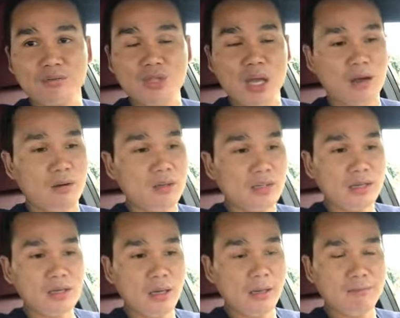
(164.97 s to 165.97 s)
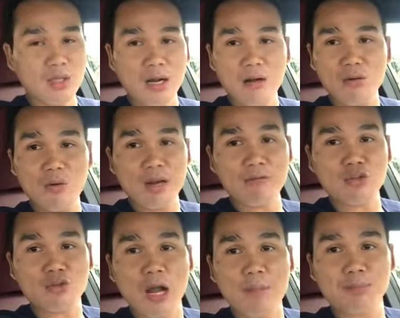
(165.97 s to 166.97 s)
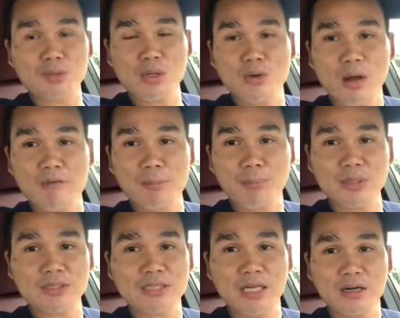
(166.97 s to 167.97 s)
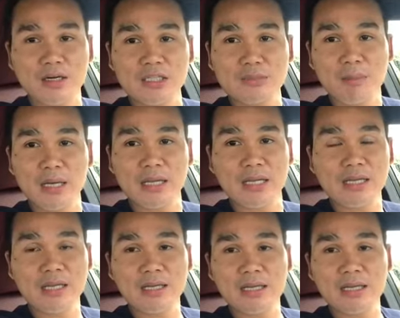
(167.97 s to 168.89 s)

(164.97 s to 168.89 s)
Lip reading: So, whoever puts the earnest money